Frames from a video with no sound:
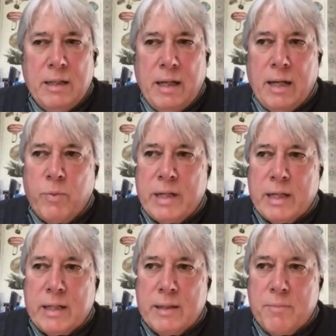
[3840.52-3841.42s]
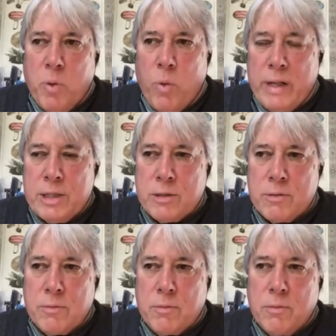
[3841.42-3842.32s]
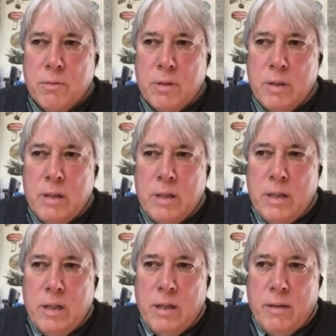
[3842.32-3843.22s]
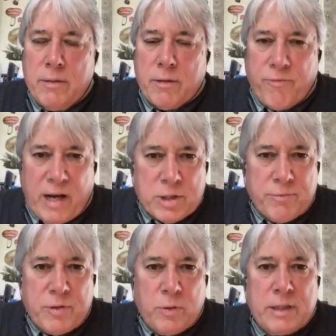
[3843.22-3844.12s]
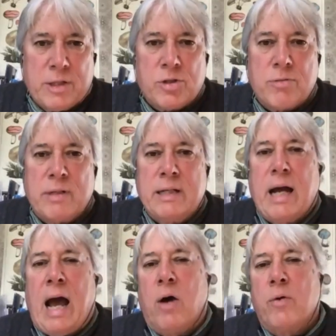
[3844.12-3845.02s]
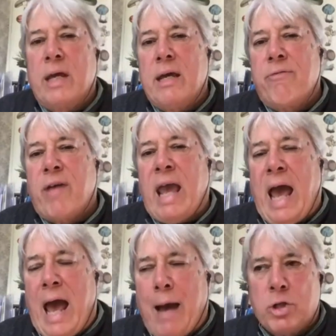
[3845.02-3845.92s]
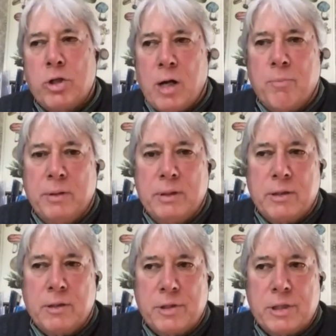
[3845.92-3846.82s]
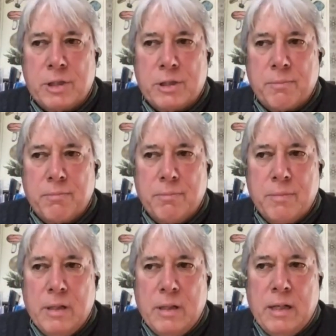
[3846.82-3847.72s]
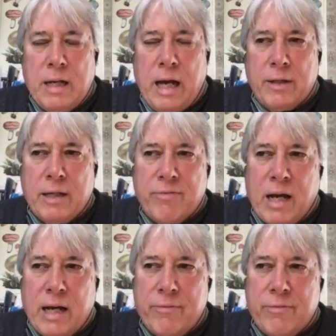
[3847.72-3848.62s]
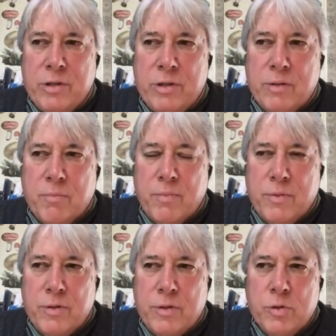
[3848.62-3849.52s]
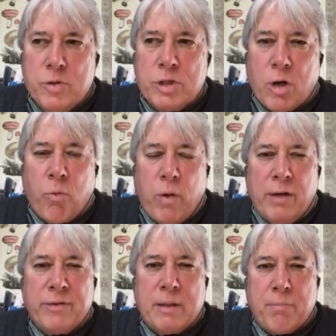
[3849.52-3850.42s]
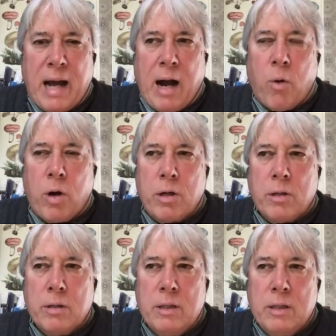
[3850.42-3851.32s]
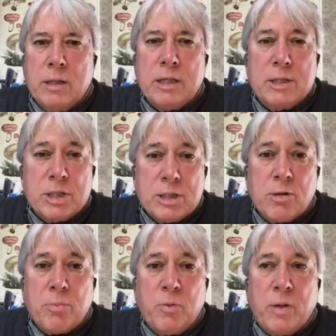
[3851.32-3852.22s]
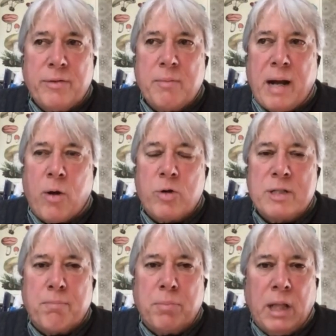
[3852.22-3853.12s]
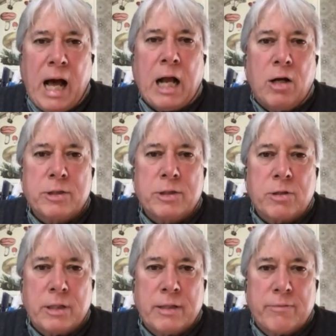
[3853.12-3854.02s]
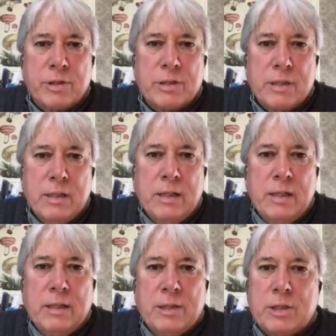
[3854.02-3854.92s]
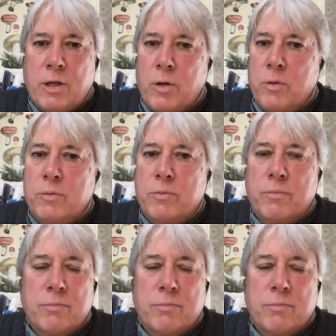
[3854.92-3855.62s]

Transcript: and we can point to the fossil fuel industry, how they captured our political system, how they've kind of used their wealth and power, considerable wealth and power, to block alternatives. So,